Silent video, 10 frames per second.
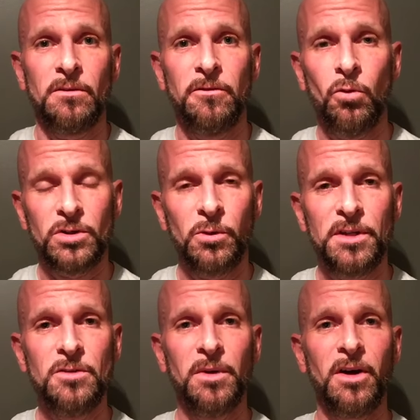for
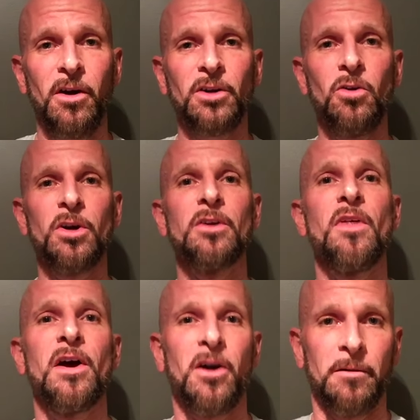22-minute hardcore? Here
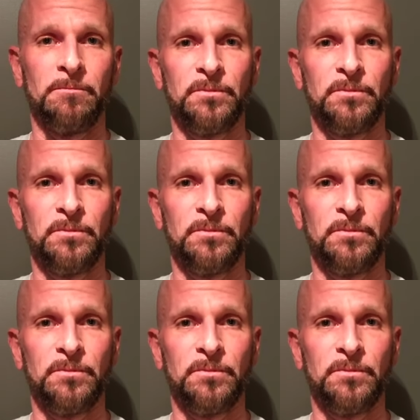they are.